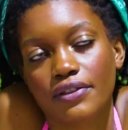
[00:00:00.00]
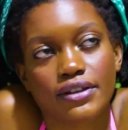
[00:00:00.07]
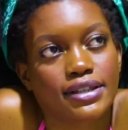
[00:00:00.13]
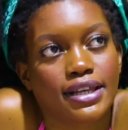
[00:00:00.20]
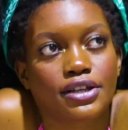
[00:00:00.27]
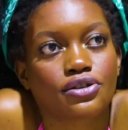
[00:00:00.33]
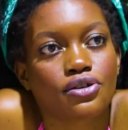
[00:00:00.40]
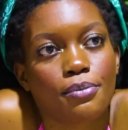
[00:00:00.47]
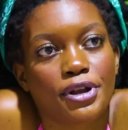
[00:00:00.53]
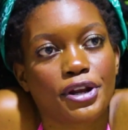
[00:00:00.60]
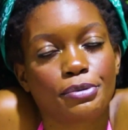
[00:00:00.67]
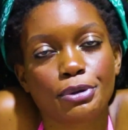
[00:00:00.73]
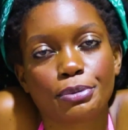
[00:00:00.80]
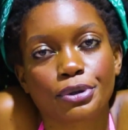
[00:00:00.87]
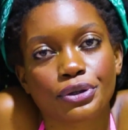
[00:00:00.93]
There's like so
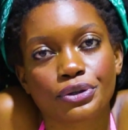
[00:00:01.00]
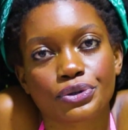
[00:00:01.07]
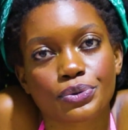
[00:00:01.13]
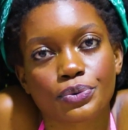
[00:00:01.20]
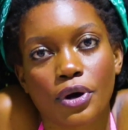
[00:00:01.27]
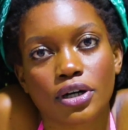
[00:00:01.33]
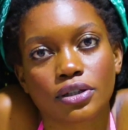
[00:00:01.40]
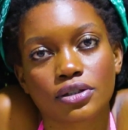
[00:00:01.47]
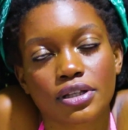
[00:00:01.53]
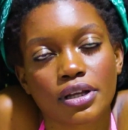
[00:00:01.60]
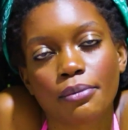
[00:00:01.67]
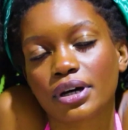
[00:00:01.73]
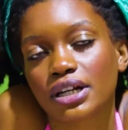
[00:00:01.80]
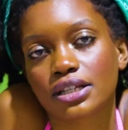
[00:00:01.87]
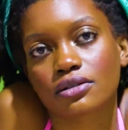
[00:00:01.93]
many people in this world,
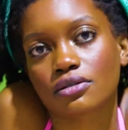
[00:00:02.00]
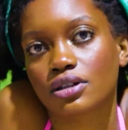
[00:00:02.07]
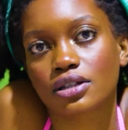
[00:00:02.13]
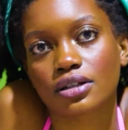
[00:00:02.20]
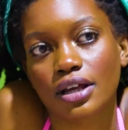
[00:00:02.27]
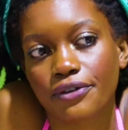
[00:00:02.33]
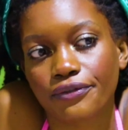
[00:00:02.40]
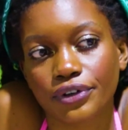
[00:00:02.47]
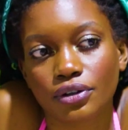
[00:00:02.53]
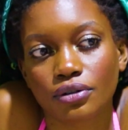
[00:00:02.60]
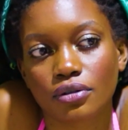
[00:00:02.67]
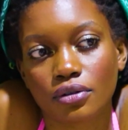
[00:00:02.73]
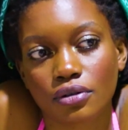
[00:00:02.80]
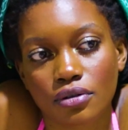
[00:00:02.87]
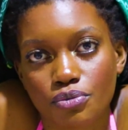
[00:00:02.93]
somebody's going to love you
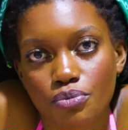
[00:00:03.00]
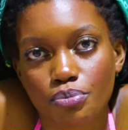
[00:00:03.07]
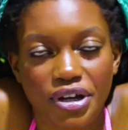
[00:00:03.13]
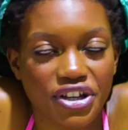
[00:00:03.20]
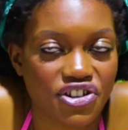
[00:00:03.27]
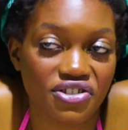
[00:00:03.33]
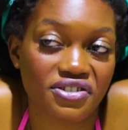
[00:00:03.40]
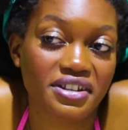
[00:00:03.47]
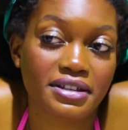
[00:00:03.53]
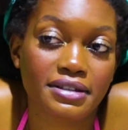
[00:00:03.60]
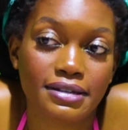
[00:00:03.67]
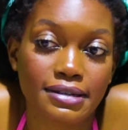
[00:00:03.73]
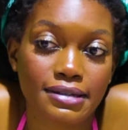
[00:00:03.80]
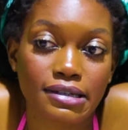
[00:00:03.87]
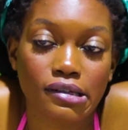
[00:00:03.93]
by just
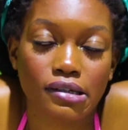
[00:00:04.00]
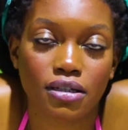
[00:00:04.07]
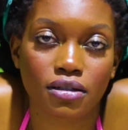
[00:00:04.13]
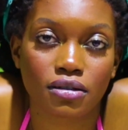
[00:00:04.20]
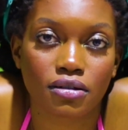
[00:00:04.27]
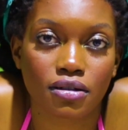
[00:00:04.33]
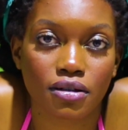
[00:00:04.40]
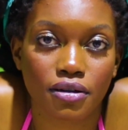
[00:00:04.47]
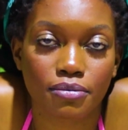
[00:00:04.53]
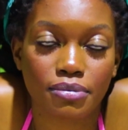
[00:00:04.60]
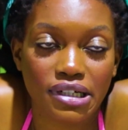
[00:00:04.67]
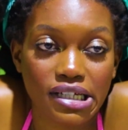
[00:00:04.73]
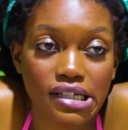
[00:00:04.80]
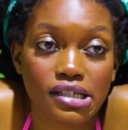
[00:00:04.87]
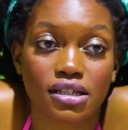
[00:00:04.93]
existing.
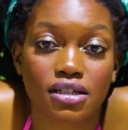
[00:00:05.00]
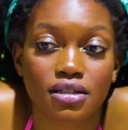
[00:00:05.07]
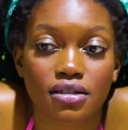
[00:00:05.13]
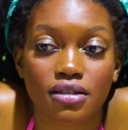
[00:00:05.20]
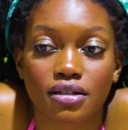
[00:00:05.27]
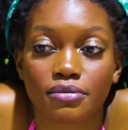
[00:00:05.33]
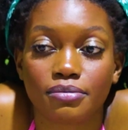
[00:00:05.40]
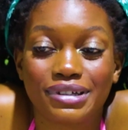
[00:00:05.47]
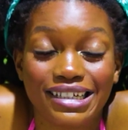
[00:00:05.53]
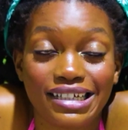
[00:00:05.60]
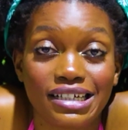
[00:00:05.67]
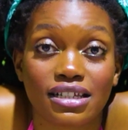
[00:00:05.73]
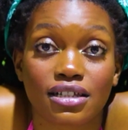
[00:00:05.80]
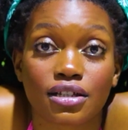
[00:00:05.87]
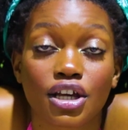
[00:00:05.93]
Please,
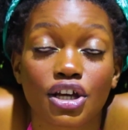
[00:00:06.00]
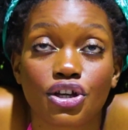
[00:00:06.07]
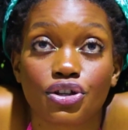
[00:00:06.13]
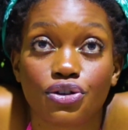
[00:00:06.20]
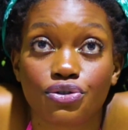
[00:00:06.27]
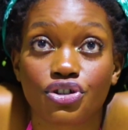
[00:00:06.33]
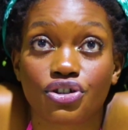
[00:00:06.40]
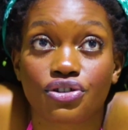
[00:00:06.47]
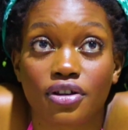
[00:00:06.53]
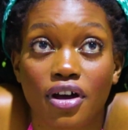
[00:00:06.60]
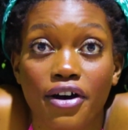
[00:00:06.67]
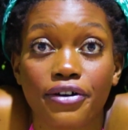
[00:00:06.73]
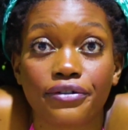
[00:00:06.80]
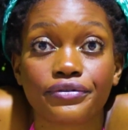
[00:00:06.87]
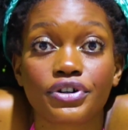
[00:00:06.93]
please, you
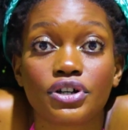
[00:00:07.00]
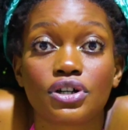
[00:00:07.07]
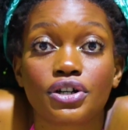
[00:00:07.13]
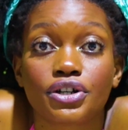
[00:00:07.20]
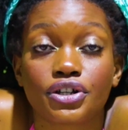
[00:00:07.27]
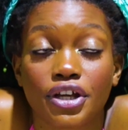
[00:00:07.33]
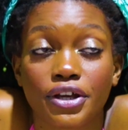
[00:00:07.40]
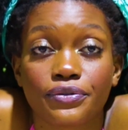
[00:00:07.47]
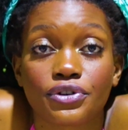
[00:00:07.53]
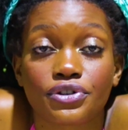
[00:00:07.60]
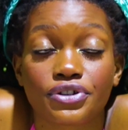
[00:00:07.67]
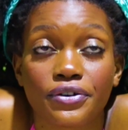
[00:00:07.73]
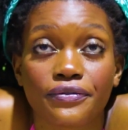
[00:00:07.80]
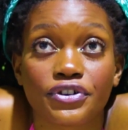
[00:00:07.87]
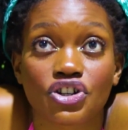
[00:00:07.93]
deserve to give
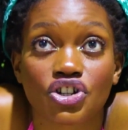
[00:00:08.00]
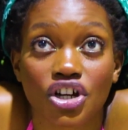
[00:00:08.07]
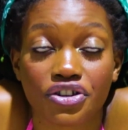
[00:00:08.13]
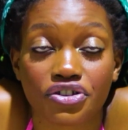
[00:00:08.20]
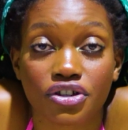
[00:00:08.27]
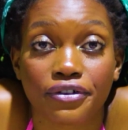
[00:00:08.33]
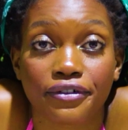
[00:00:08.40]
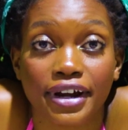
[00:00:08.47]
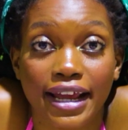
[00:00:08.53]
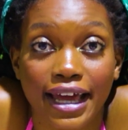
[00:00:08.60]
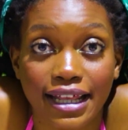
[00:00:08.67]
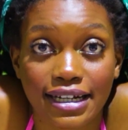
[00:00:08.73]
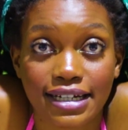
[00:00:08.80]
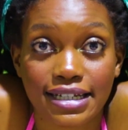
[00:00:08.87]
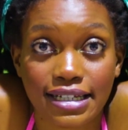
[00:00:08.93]
yourself a chance of
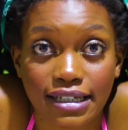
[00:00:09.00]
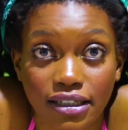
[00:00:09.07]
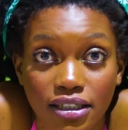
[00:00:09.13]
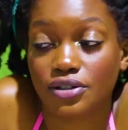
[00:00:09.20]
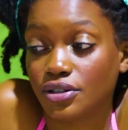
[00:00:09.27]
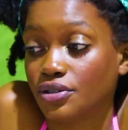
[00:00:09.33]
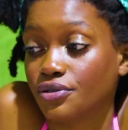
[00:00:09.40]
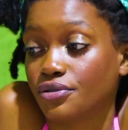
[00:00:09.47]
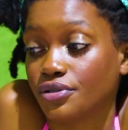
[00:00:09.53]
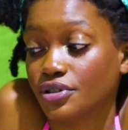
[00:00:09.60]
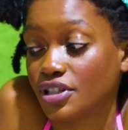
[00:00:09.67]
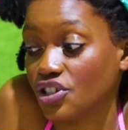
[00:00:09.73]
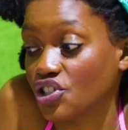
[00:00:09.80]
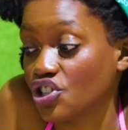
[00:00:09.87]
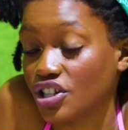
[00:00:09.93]
reality. Because dude,
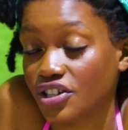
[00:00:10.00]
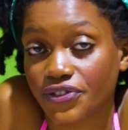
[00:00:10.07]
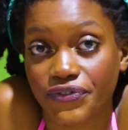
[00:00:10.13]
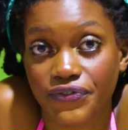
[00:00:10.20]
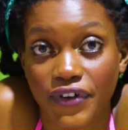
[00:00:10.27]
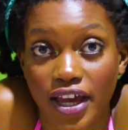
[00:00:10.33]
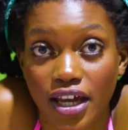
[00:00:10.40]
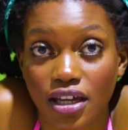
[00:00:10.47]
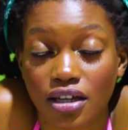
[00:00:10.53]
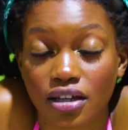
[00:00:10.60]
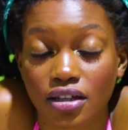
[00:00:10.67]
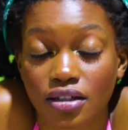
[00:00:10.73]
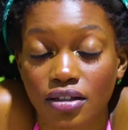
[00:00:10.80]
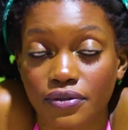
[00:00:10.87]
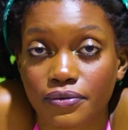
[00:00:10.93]
this shit is
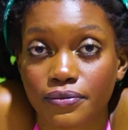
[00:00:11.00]
fake.